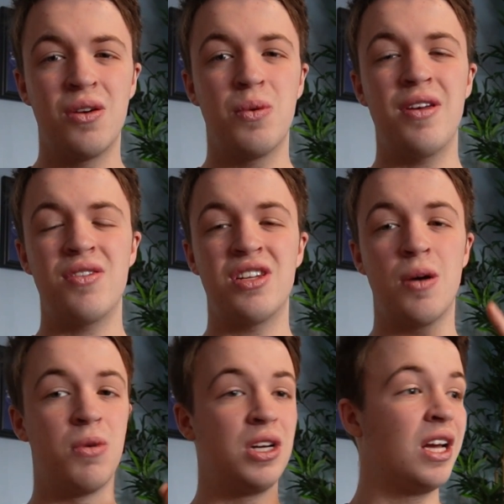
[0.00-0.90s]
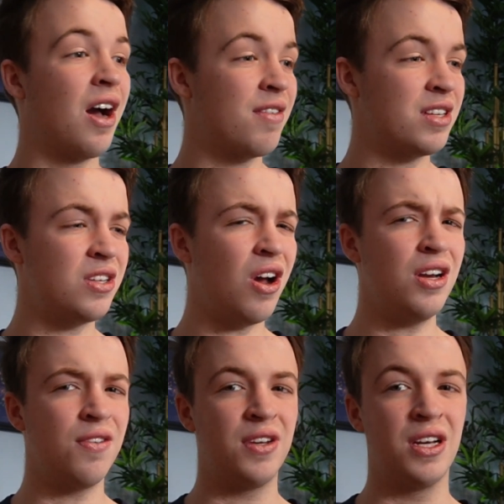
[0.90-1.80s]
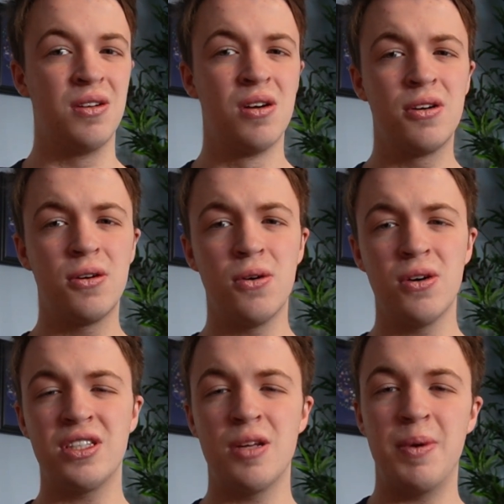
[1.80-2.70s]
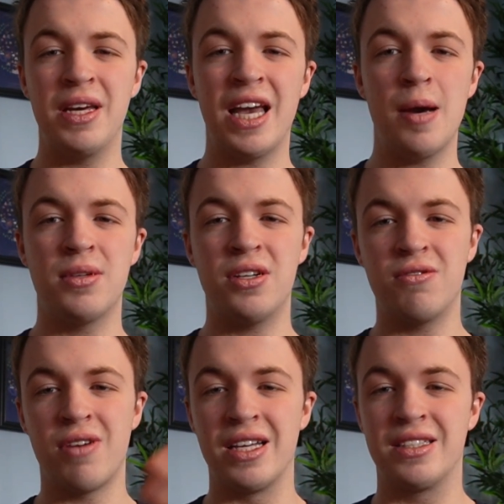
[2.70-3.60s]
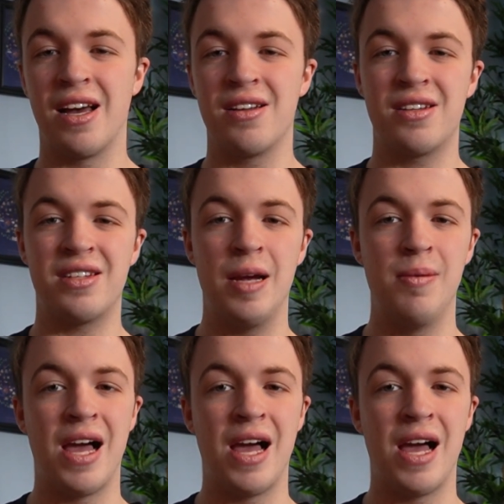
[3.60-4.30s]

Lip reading: with someone the other side of you also being able to race down the same